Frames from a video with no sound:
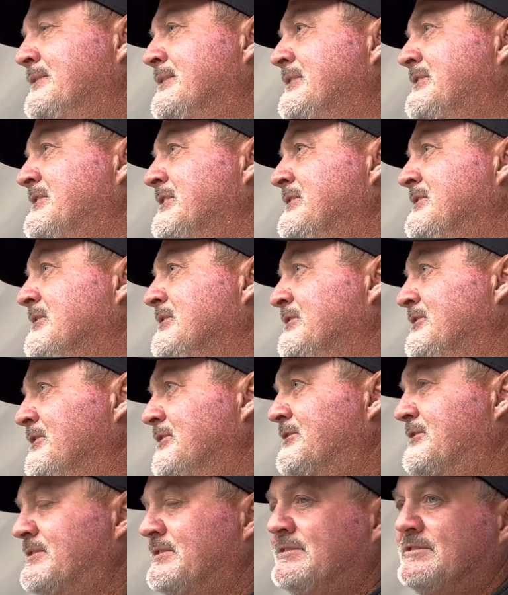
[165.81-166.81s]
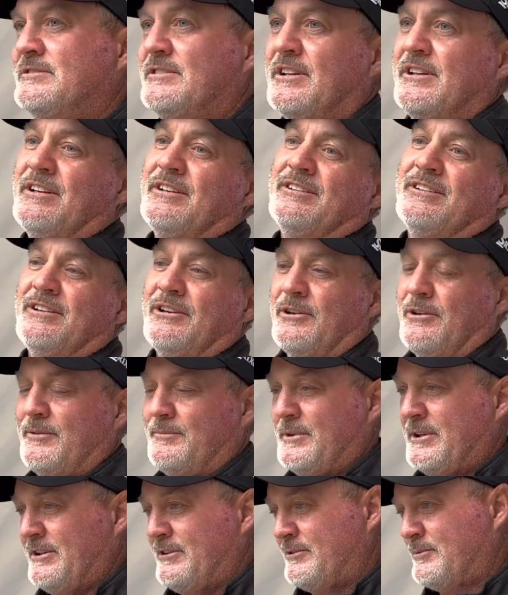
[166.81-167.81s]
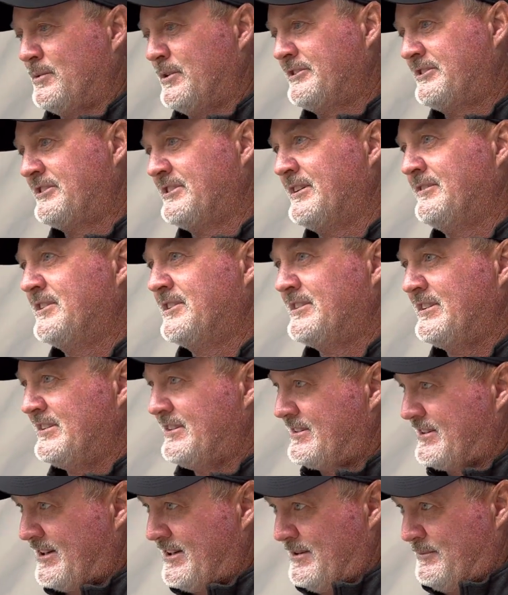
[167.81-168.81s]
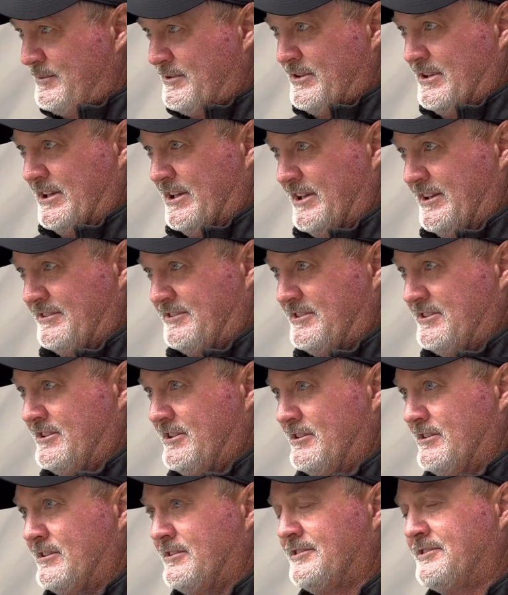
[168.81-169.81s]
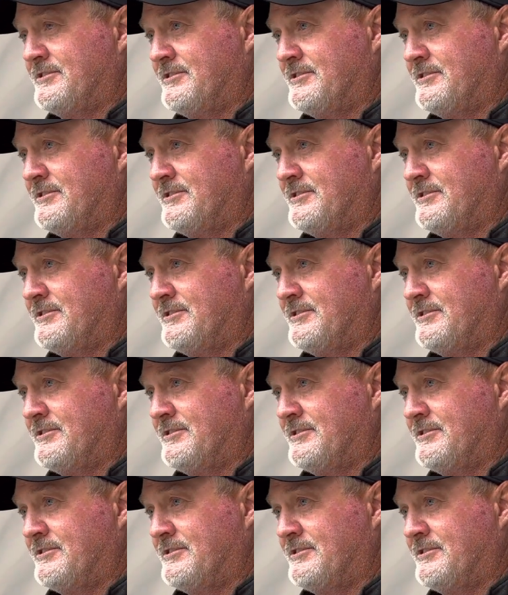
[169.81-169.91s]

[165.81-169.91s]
This isn't just, I mean, he's won 17 times in the last year.